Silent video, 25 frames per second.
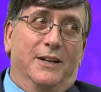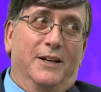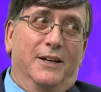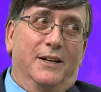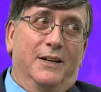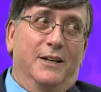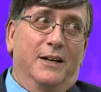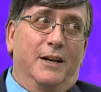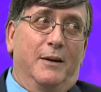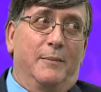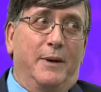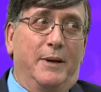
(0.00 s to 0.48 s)

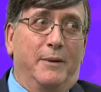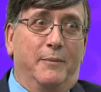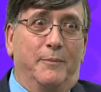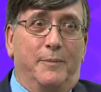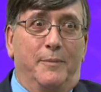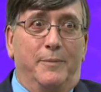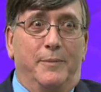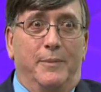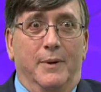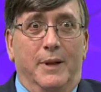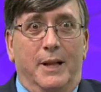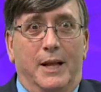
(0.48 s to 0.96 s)
a
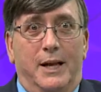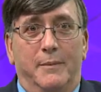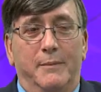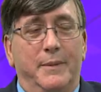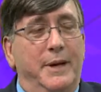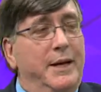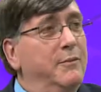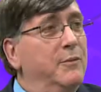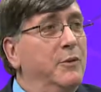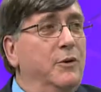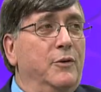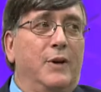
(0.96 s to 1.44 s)
lot of
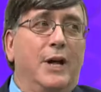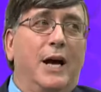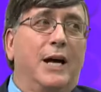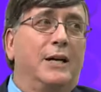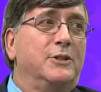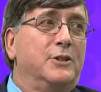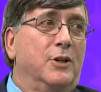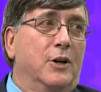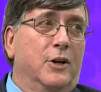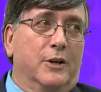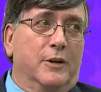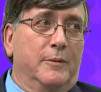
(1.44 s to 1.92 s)
men will not
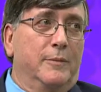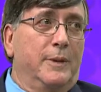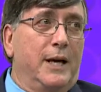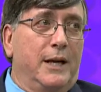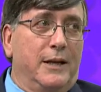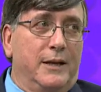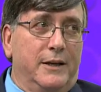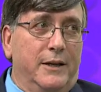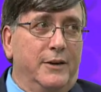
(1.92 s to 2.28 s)
talk about it.